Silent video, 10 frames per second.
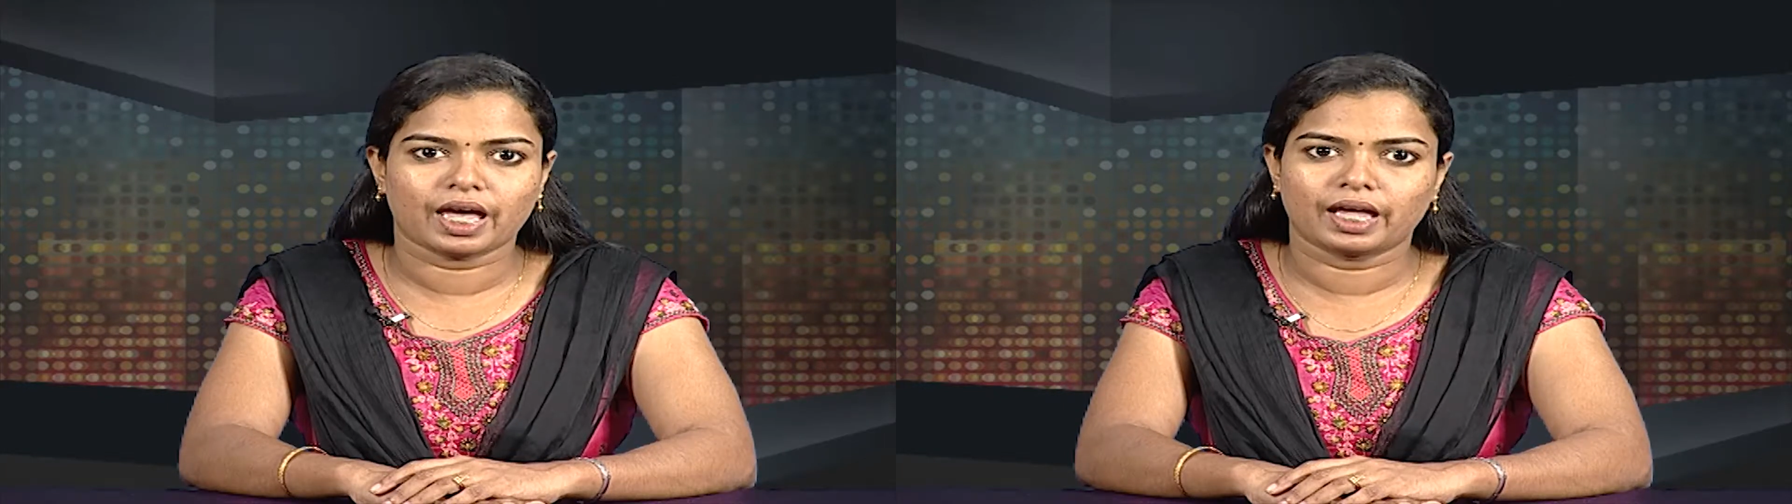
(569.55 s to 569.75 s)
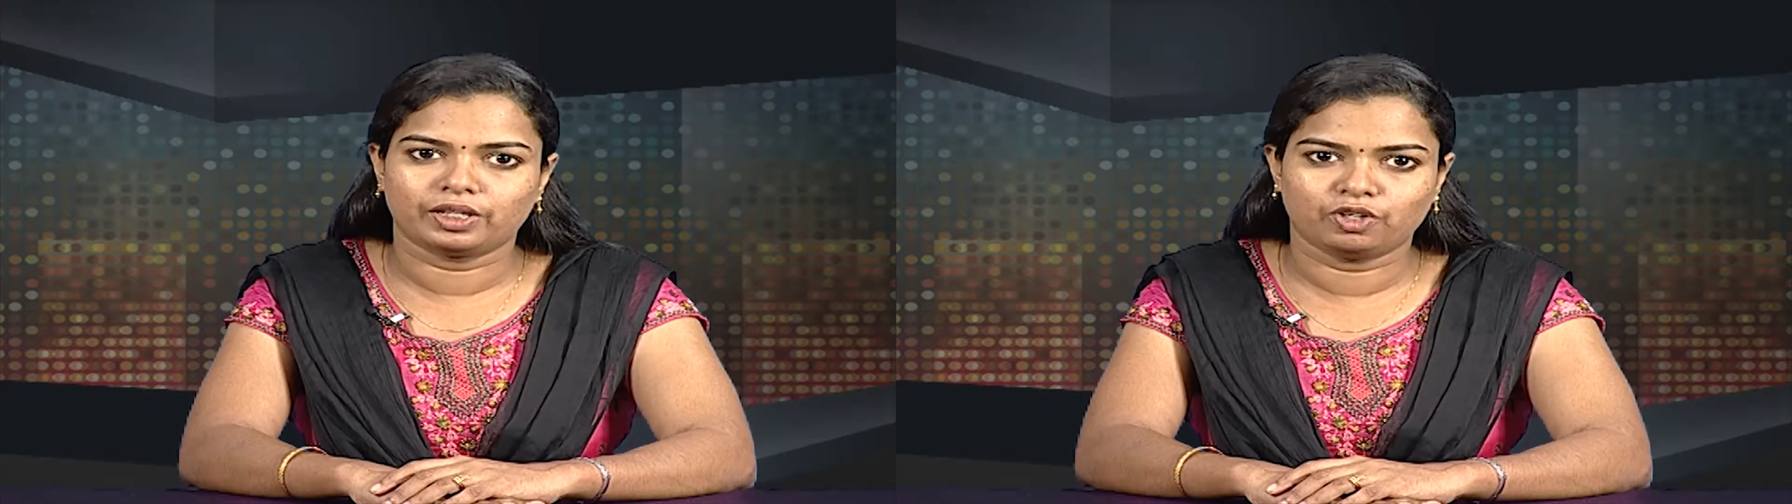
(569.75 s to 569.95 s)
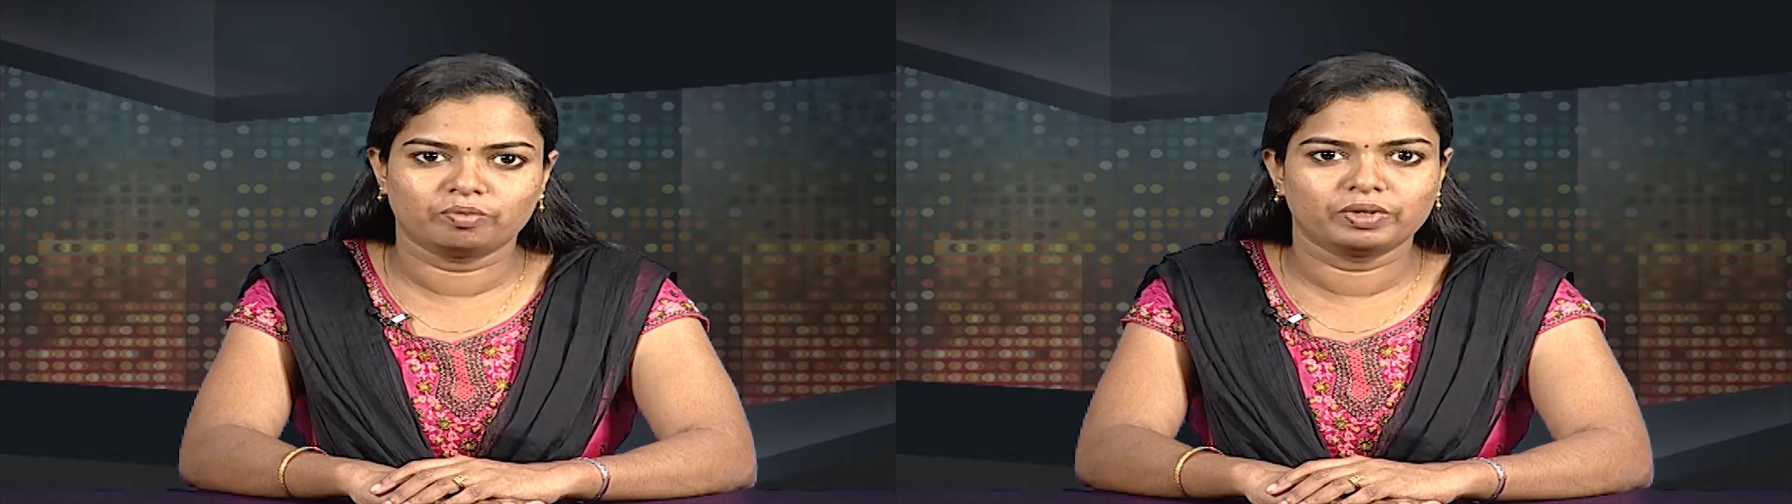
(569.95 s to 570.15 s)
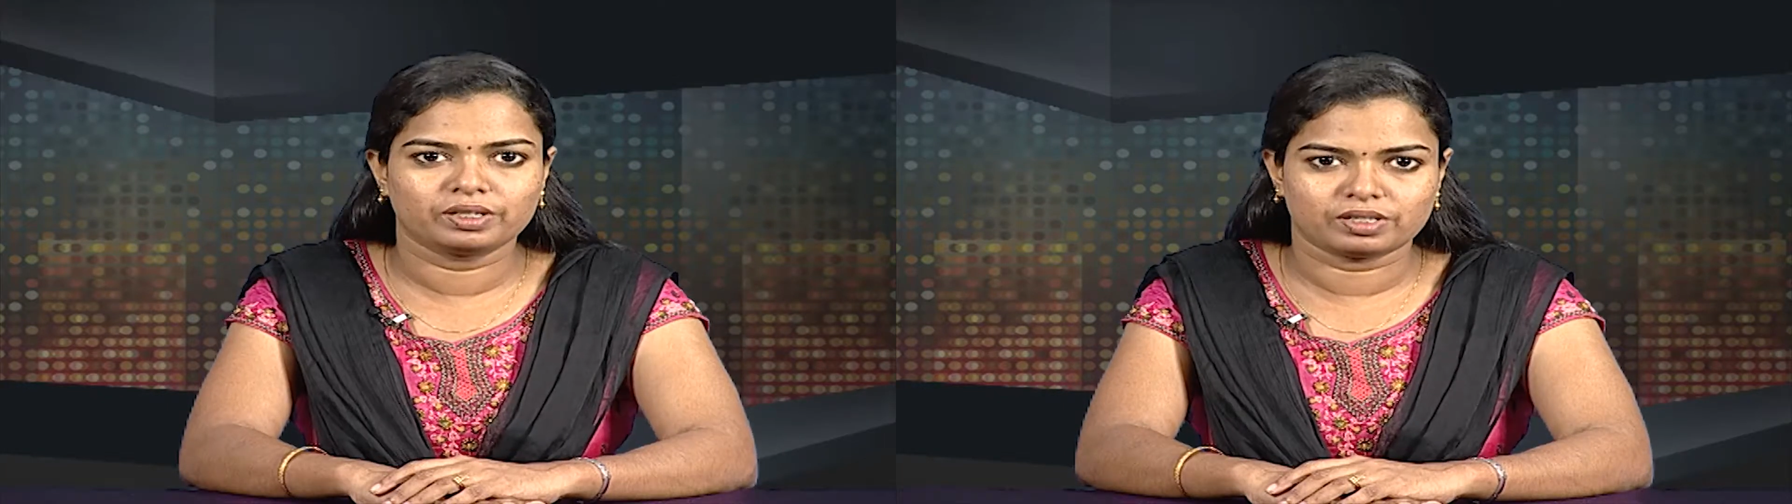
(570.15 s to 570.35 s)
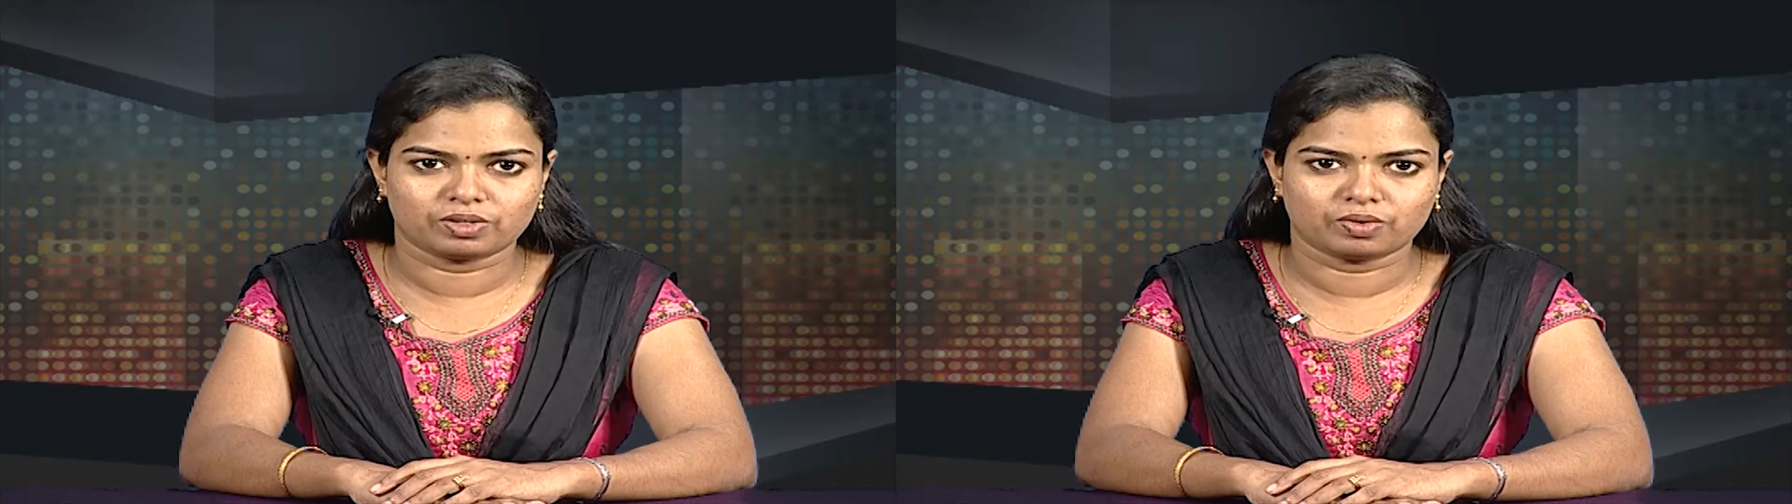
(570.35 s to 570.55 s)
and human
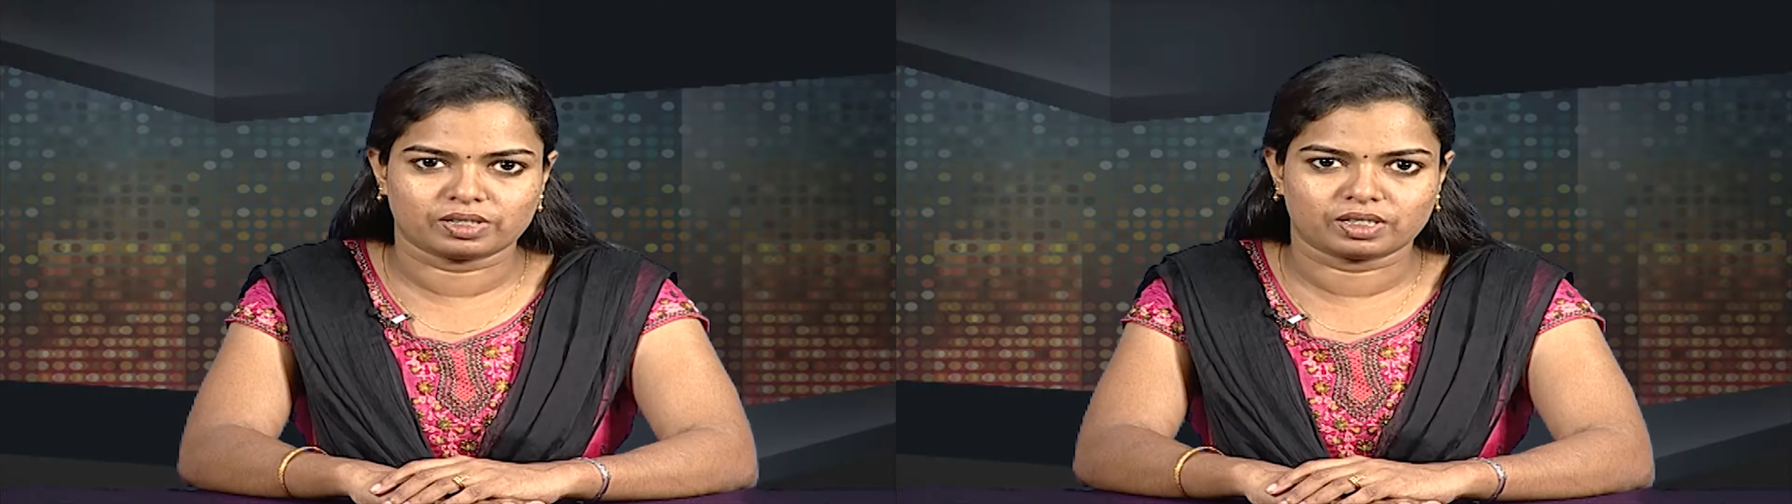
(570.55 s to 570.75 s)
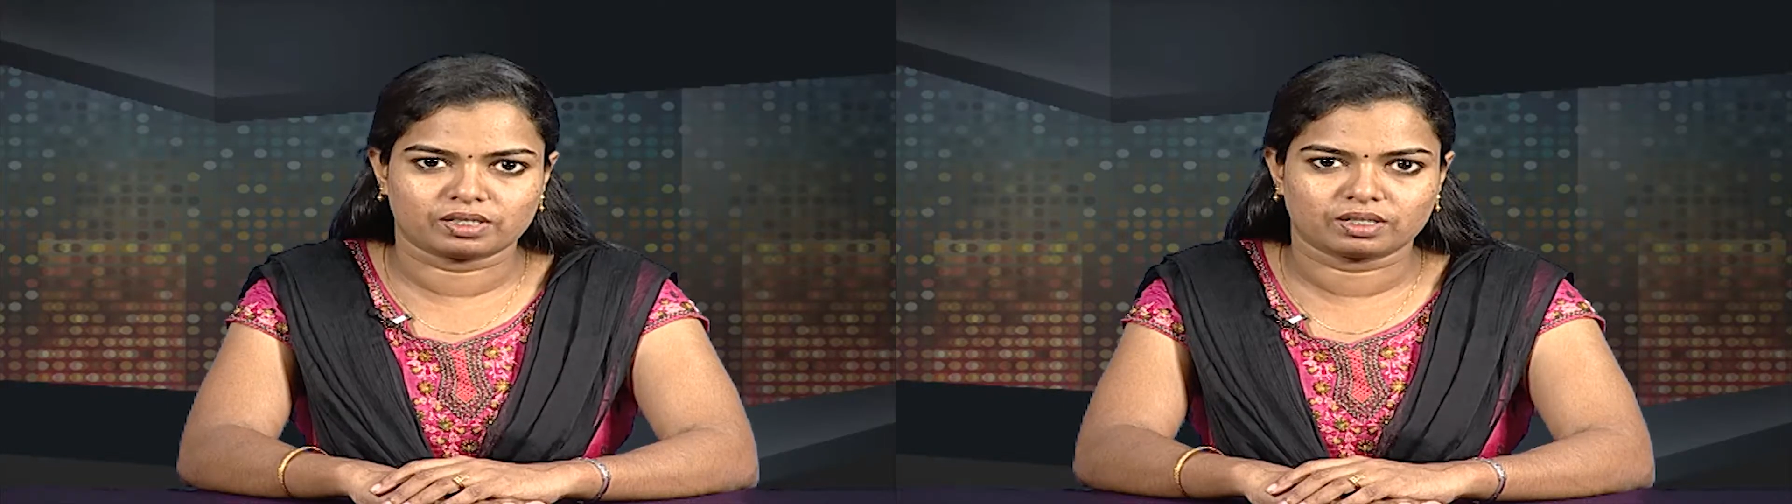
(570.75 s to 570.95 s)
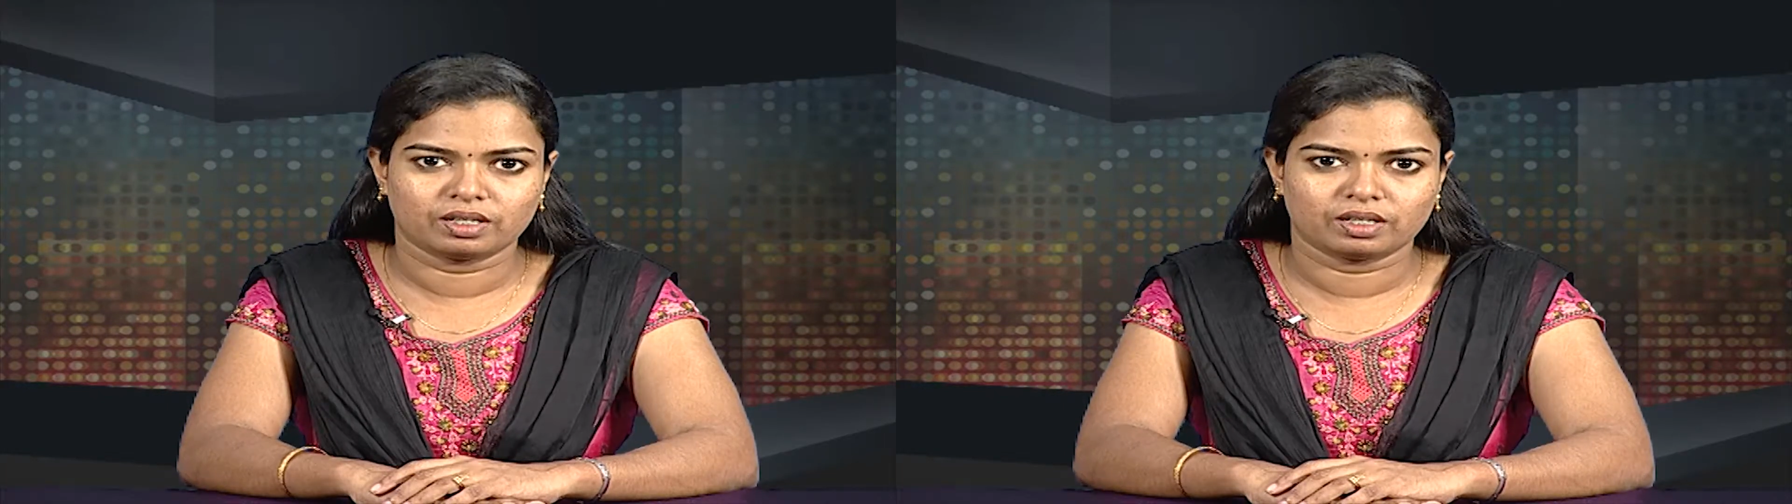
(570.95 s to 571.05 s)
resources.